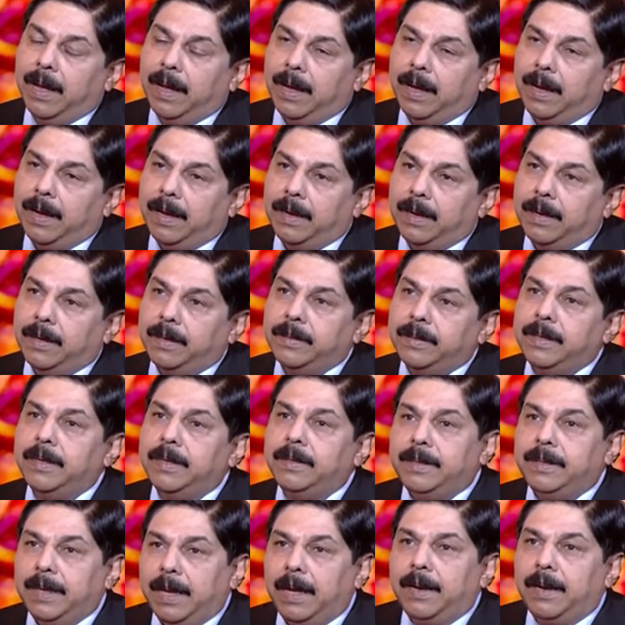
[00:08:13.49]

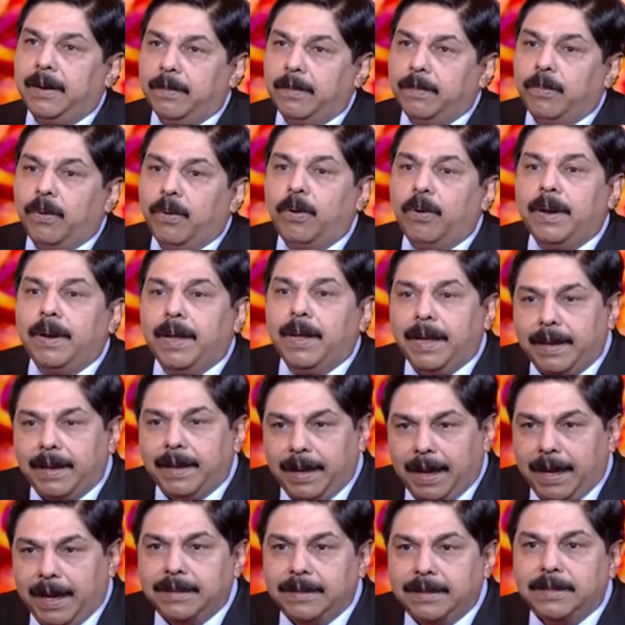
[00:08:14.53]
They are more
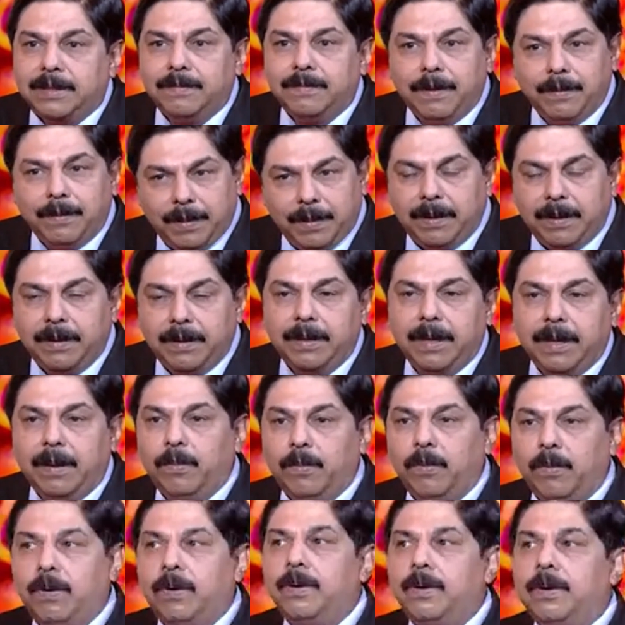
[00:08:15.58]
enhanced women. They are
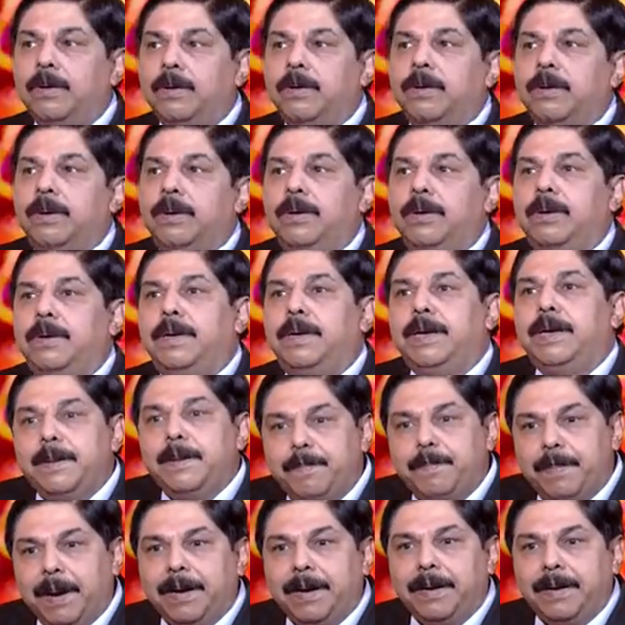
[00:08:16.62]
more
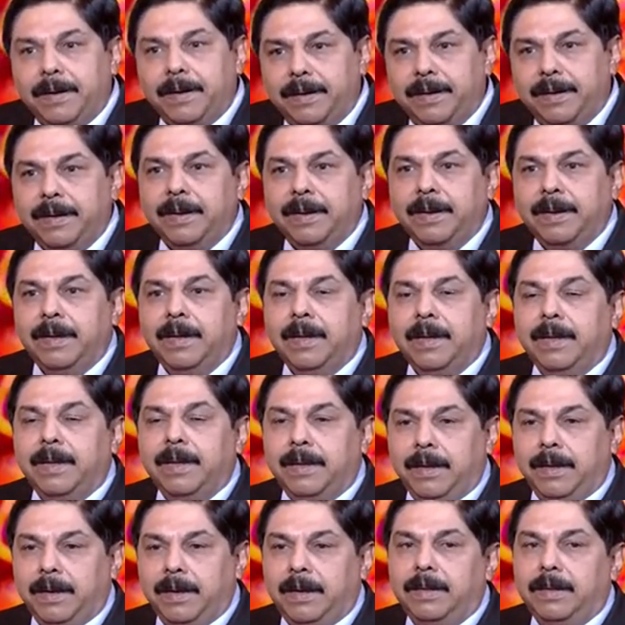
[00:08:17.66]
independent.
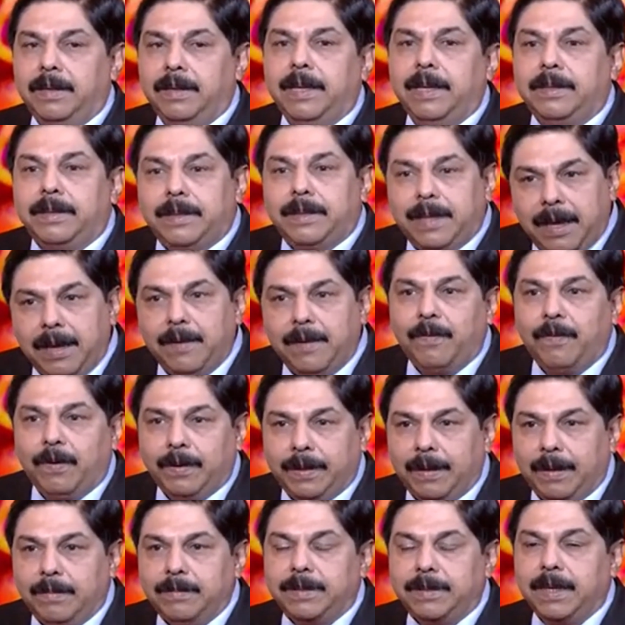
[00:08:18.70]
They think
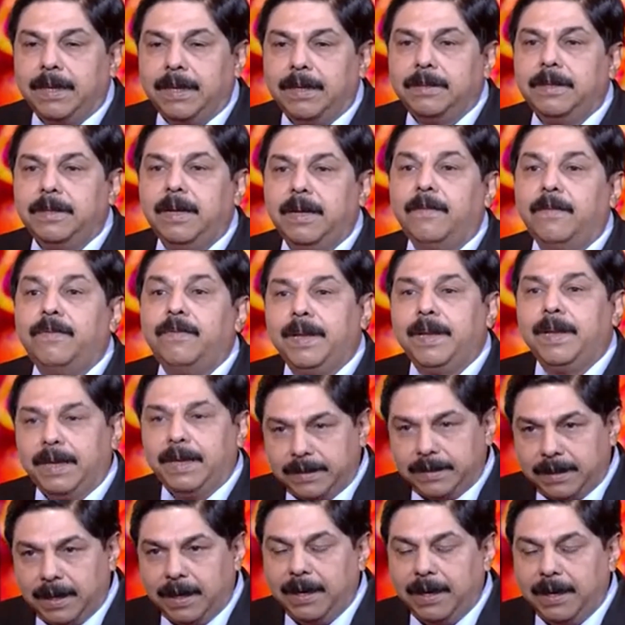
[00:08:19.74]
for themselves. They are
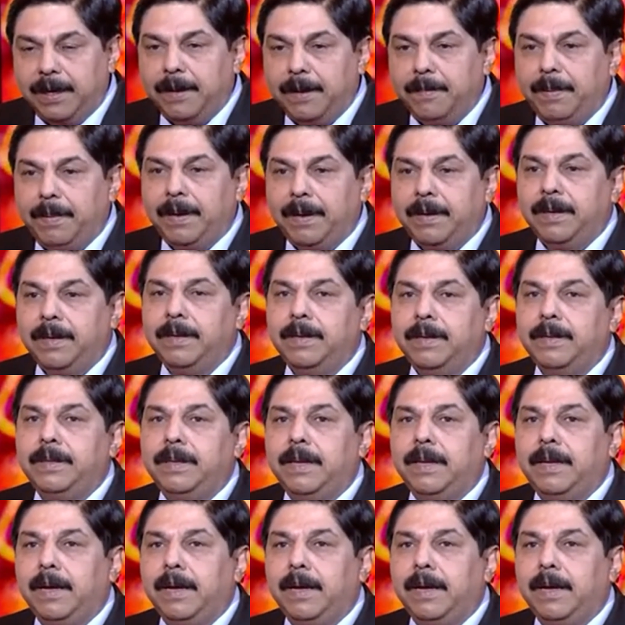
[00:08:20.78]
financially independent.